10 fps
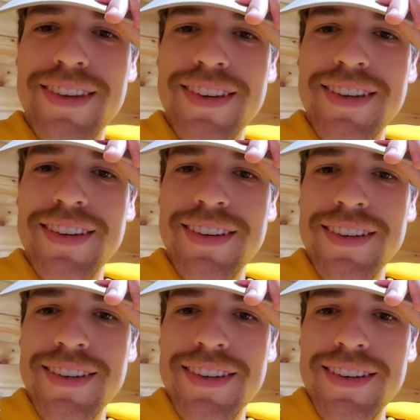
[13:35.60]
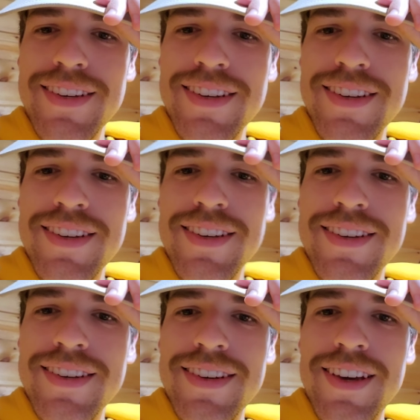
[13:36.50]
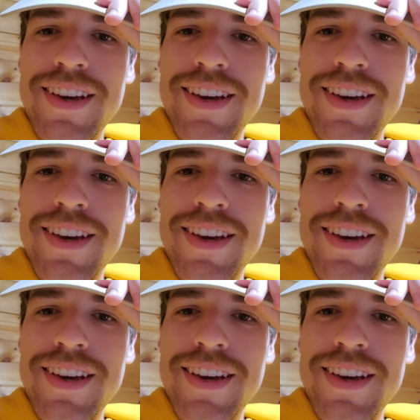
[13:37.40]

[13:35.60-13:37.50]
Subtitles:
Nobody speaks.